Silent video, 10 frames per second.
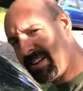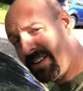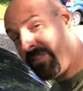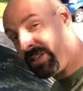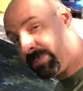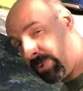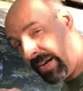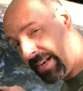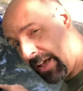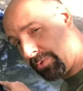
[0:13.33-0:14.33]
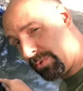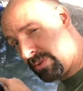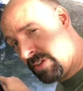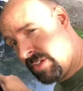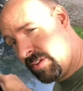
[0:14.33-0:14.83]
Doesn't have any spray nozzles
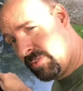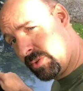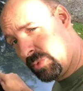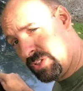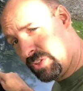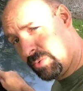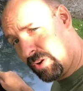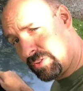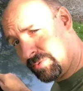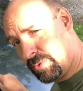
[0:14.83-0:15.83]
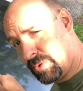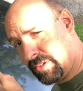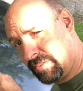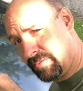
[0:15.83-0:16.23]
for the windshield washer fluid.